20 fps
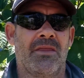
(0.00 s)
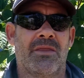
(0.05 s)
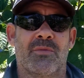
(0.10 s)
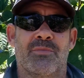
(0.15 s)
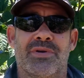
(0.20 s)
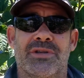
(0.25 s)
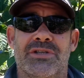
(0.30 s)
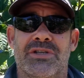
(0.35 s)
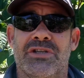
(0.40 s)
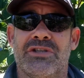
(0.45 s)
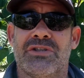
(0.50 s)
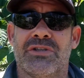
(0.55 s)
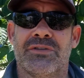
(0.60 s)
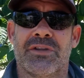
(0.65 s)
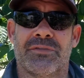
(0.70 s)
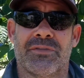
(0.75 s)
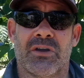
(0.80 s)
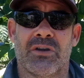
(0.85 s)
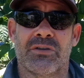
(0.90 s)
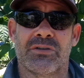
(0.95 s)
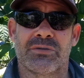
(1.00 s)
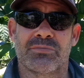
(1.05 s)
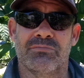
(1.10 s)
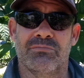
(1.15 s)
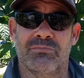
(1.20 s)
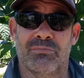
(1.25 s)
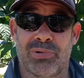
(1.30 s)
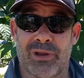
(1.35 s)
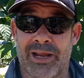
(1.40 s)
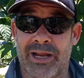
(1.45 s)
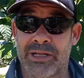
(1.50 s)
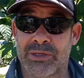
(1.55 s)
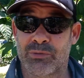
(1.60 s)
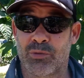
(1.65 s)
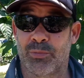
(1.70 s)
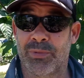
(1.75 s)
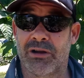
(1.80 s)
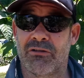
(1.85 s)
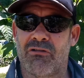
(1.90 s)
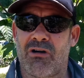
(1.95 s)
the position that those plants
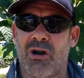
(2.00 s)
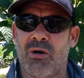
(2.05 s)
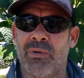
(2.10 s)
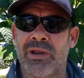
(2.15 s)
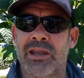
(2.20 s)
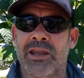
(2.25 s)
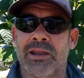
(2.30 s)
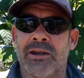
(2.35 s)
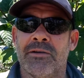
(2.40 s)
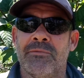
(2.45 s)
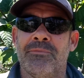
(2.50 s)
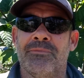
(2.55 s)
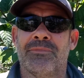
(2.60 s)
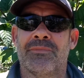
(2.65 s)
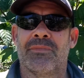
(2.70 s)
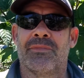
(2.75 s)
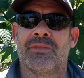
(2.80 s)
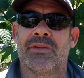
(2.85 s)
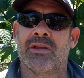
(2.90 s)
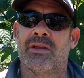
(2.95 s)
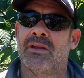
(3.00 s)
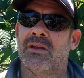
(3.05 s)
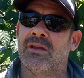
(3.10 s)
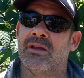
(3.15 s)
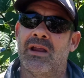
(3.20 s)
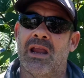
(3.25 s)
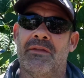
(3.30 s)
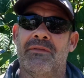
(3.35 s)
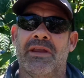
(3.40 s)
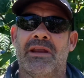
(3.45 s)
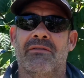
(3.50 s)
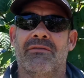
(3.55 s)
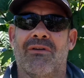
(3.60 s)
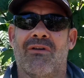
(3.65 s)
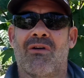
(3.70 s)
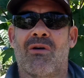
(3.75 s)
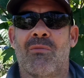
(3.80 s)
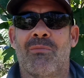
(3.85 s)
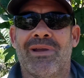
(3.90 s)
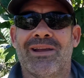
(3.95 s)
will be growing in, and the
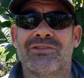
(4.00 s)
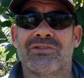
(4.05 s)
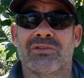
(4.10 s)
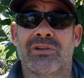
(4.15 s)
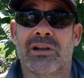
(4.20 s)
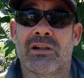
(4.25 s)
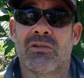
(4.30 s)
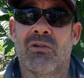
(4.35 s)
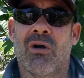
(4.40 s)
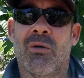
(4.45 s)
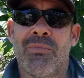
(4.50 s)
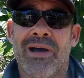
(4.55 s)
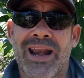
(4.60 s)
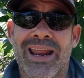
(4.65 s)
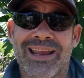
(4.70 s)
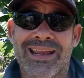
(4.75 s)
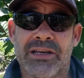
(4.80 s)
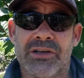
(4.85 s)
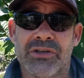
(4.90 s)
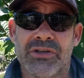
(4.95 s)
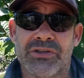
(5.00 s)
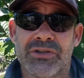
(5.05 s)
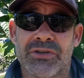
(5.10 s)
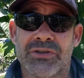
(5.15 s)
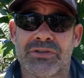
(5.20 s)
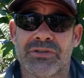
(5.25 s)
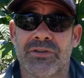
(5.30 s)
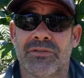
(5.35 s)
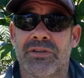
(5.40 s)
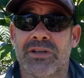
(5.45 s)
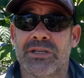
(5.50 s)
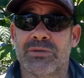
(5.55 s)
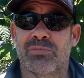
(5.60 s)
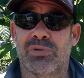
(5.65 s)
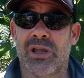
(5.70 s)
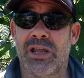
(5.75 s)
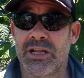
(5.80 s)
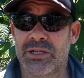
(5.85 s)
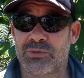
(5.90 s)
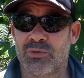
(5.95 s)
environmental and climatic conditions that these
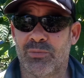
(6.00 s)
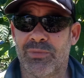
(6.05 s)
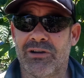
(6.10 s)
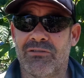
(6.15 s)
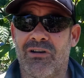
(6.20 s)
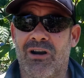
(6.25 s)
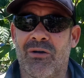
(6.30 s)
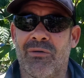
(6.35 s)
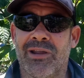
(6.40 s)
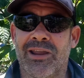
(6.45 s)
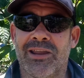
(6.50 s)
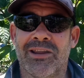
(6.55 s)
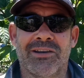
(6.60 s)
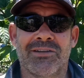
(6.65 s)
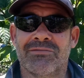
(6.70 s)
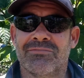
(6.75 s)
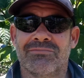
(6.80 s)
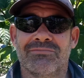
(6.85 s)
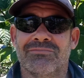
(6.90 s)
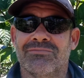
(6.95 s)
plants will be growing in